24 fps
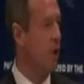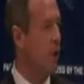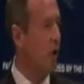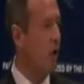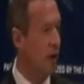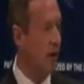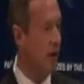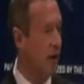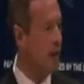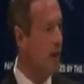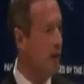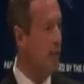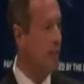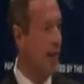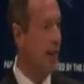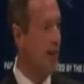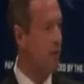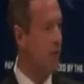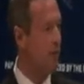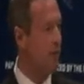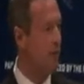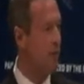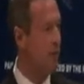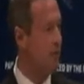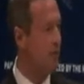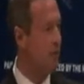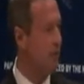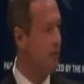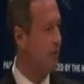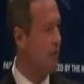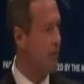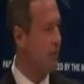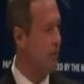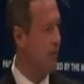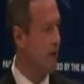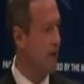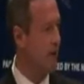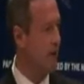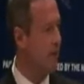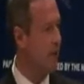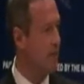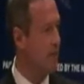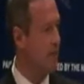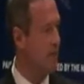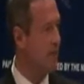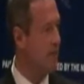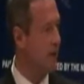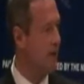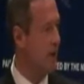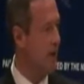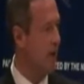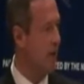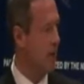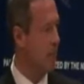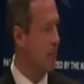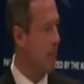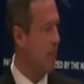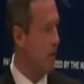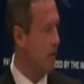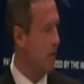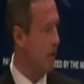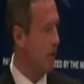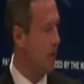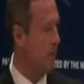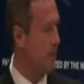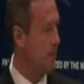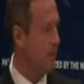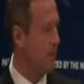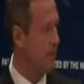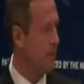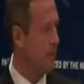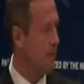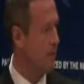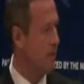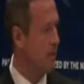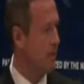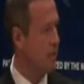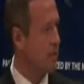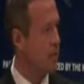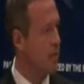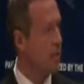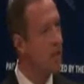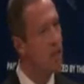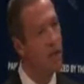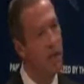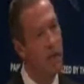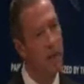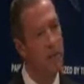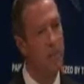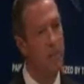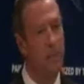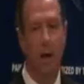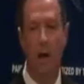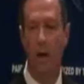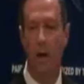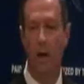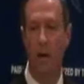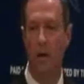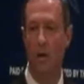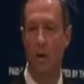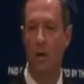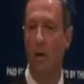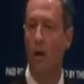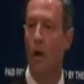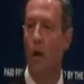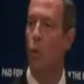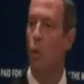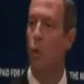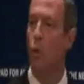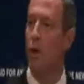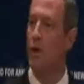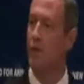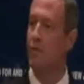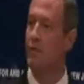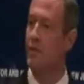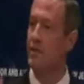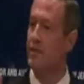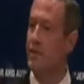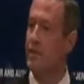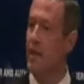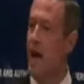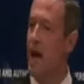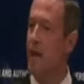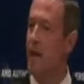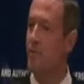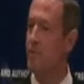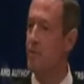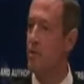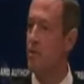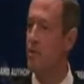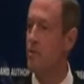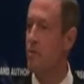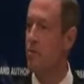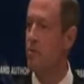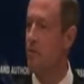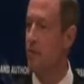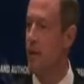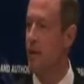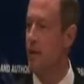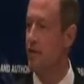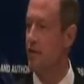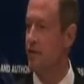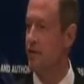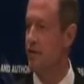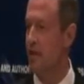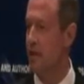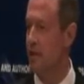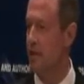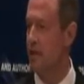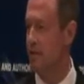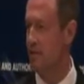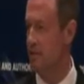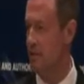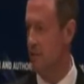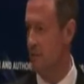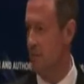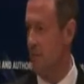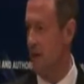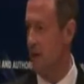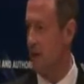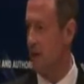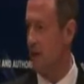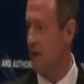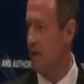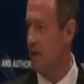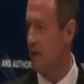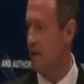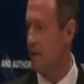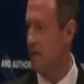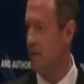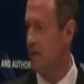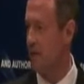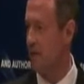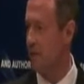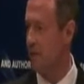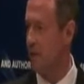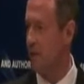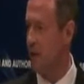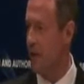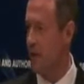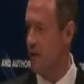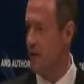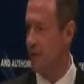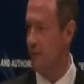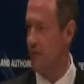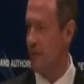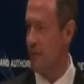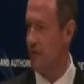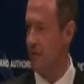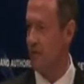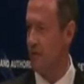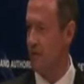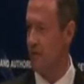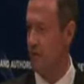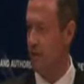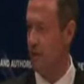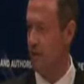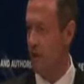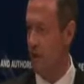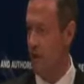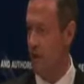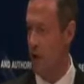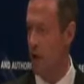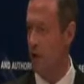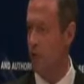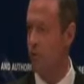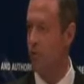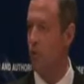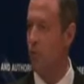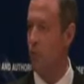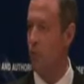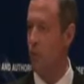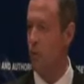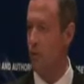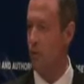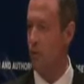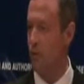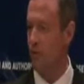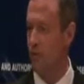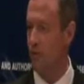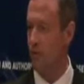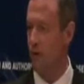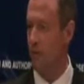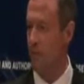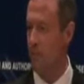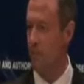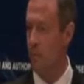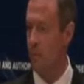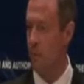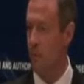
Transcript: hardly a mouthpiece for the Maryland Democratic Party, declared Maryland one of the top 2 best states in America for innovation and entrepreneurship.